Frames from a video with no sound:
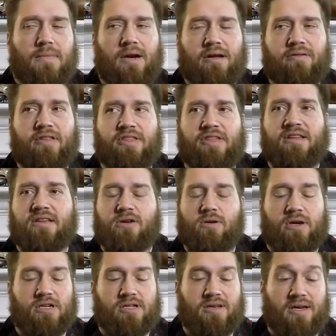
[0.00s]
don't even think that you
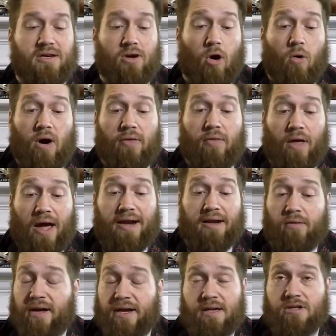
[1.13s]
can just like go online
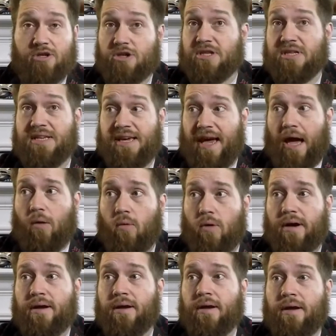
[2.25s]
and like just get
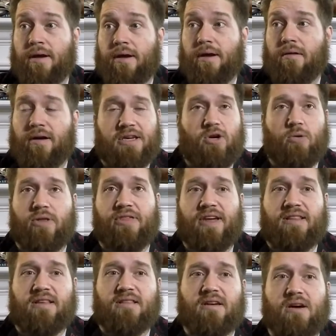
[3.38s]
one. Like, you would
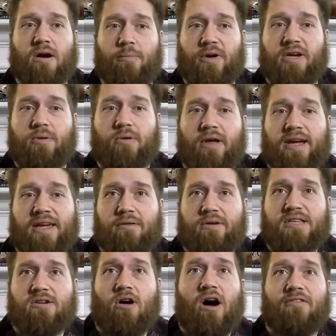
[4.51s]
think that the company would like at
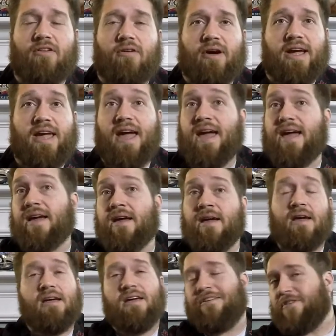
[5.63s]
least offer like, hey,
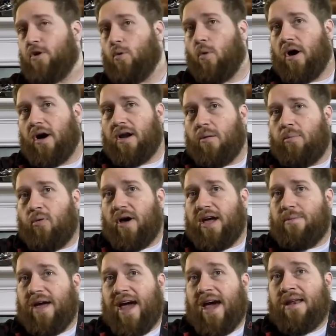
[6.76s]
if you want a
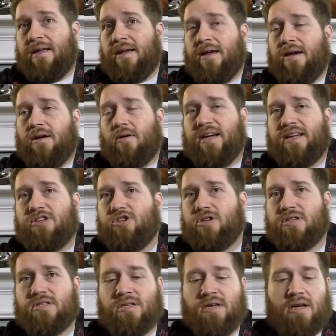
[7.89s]
playmat, like
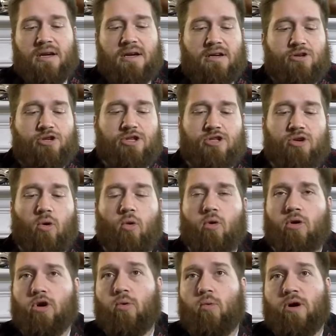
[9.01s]
just
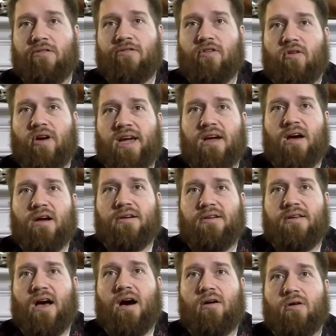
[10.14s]
order one for like $1.
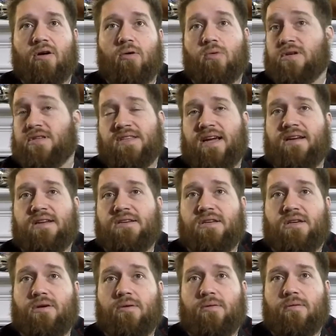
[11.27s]
We'll send it to
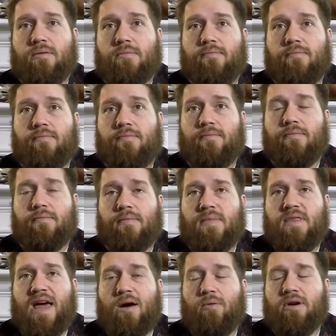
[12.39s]
you.
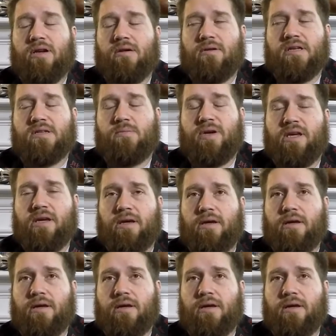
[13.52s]
That would at least be